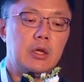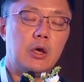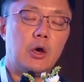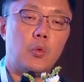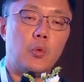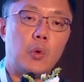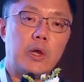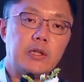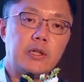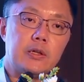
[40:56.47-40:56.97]

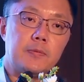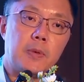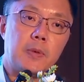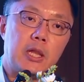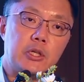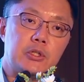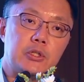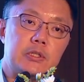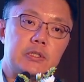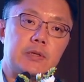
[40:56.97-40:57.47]
on whether the
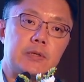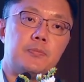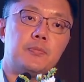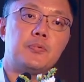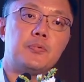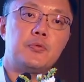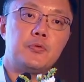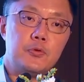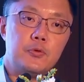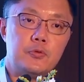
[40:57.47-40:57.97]
patient's
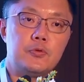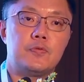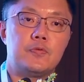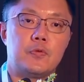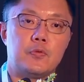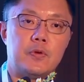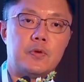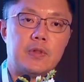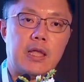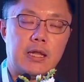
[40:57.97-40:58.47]
improved
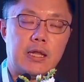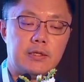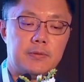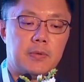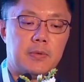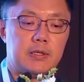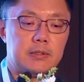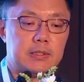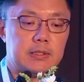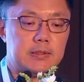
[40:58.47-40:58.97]
with the
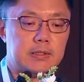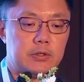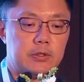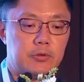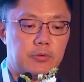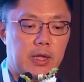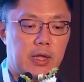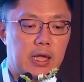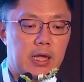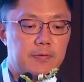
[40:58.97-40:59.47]
antibiotics that you
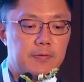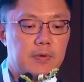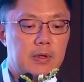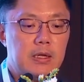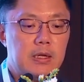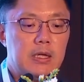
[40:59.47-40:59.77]
have.